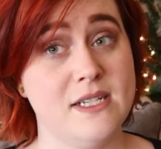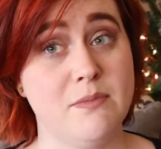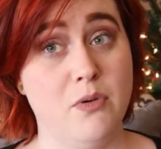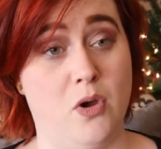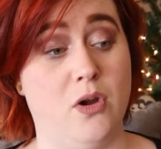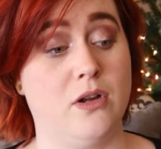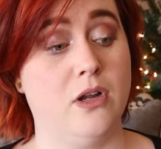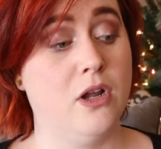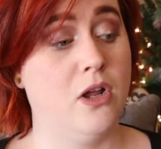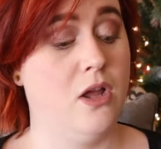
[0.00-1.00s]
book
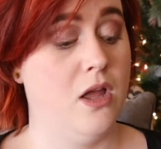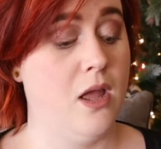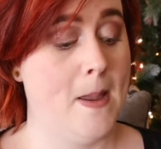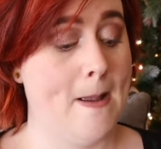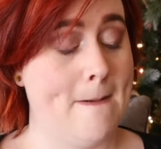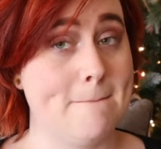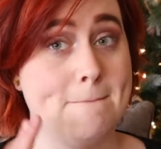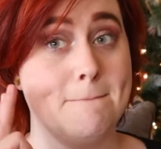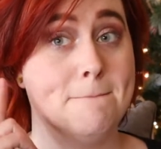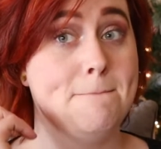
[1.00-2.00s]

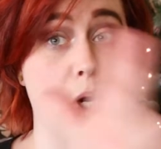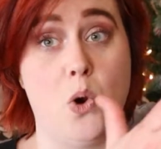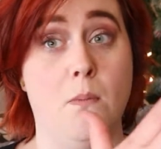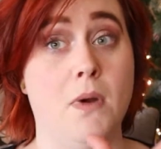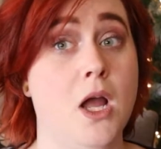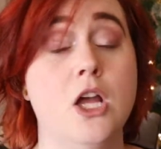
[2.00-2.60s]
boom,